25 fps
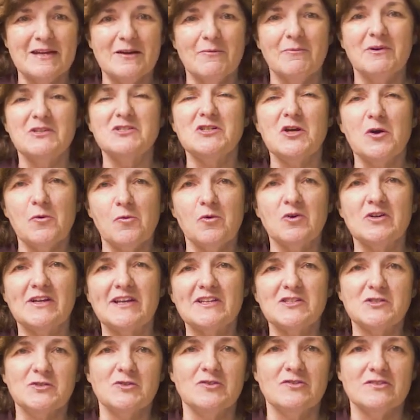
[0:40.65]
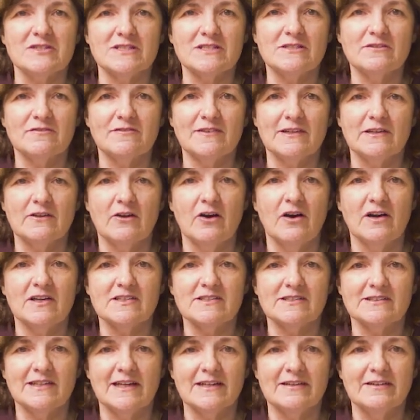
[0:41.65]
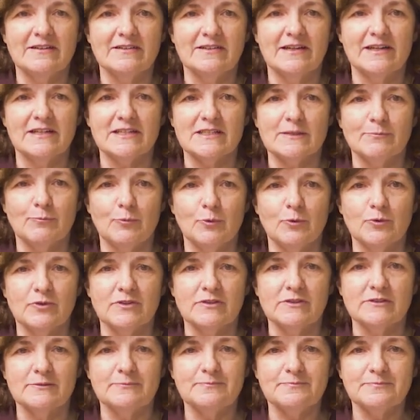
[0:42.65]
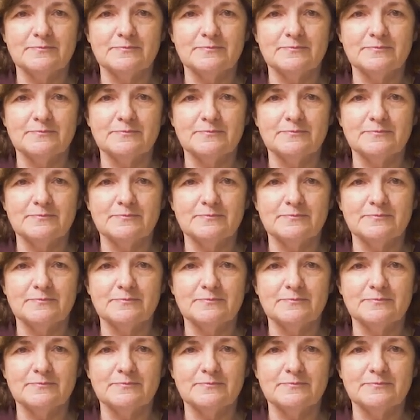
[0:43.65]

We don't want our students to feel isolated and supported.